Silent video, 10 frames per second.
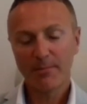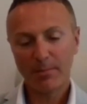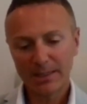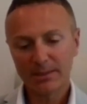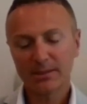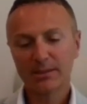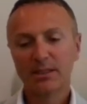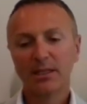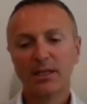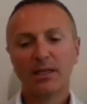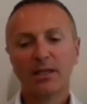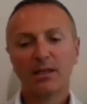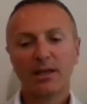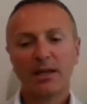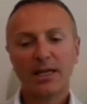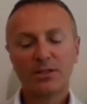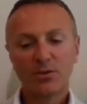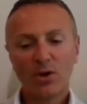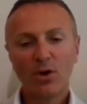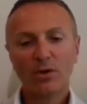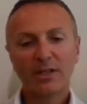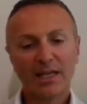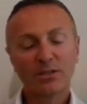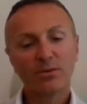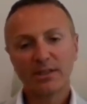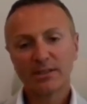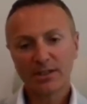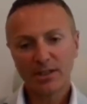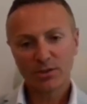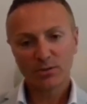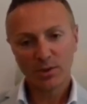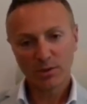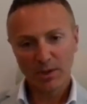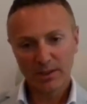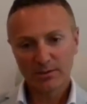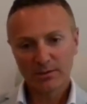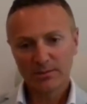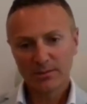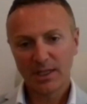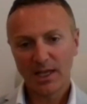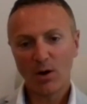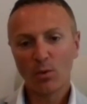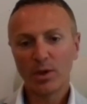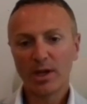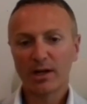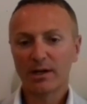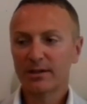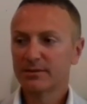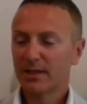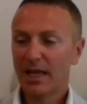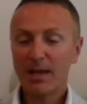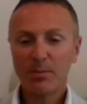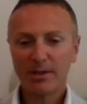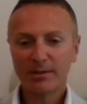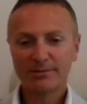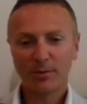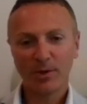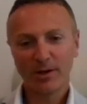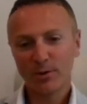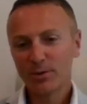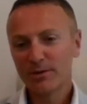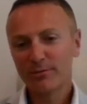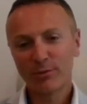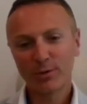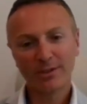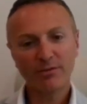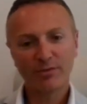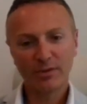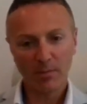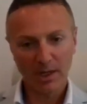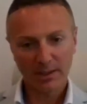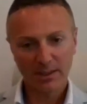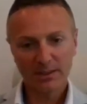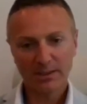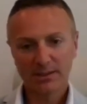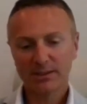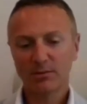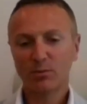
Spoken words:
But as you know, thanks to the integration with Quantum, now we are looking for different markets.